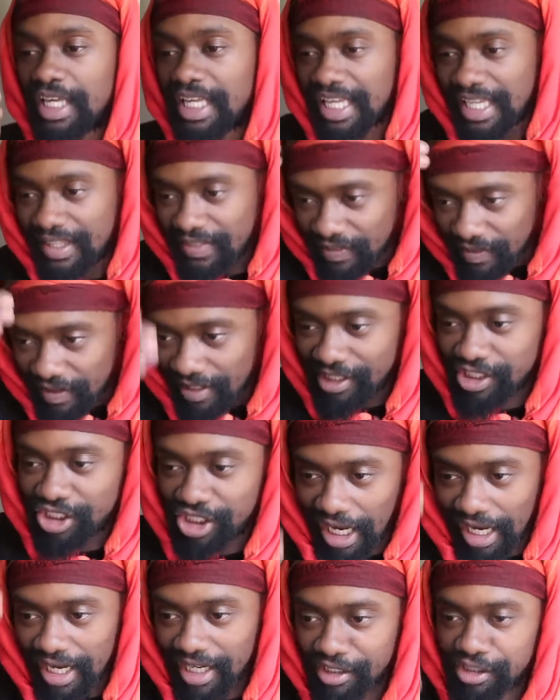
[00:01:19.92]
in this
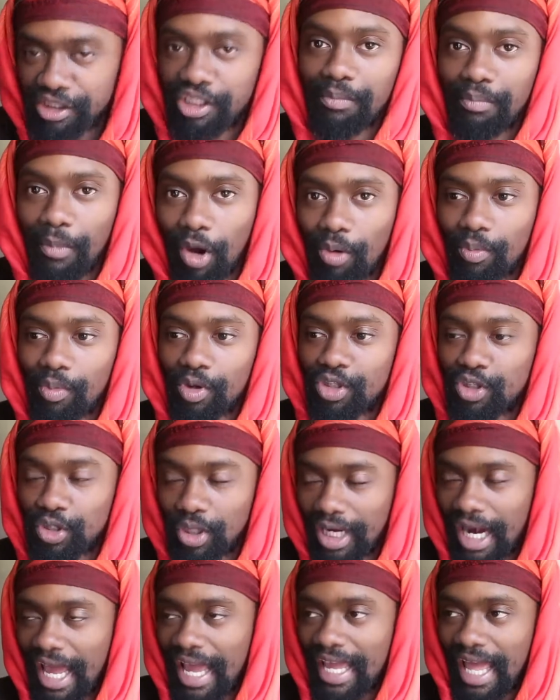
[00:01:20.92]
challenging moment, you're
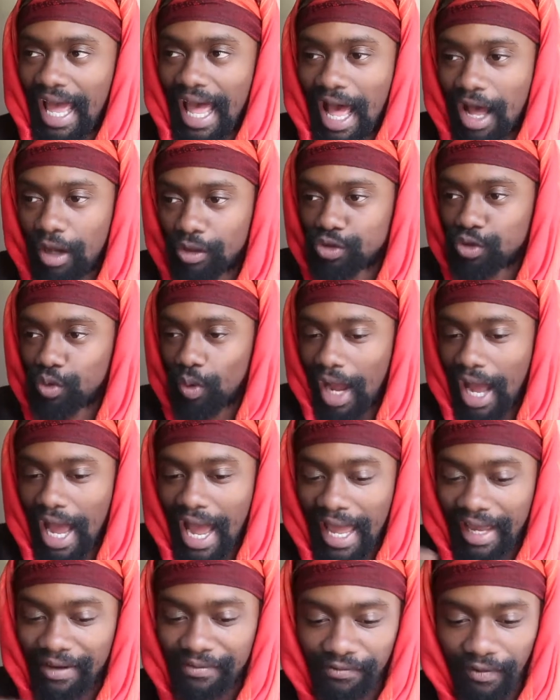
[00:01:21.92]
like, how do
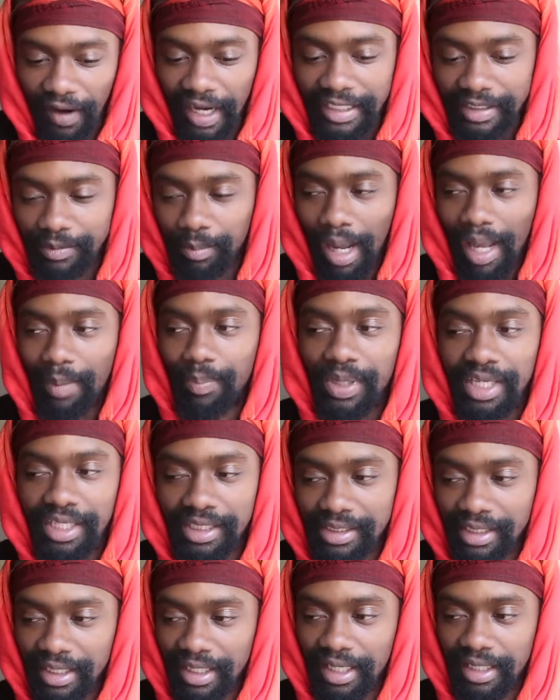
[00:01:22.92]
I find my
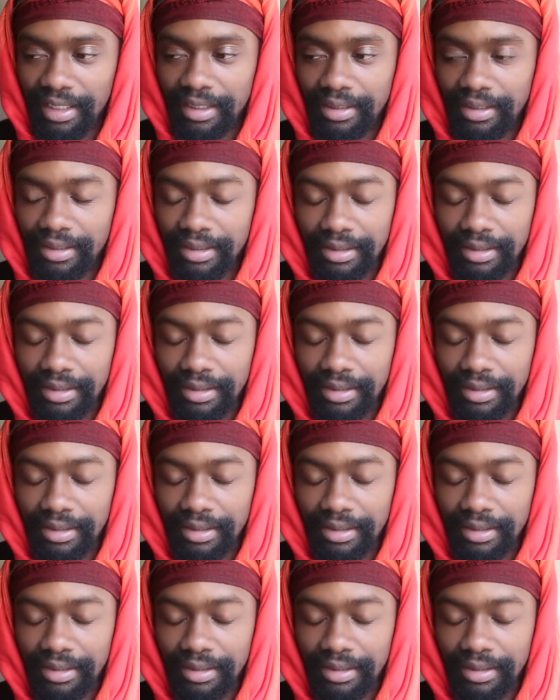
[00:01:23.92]
peace again?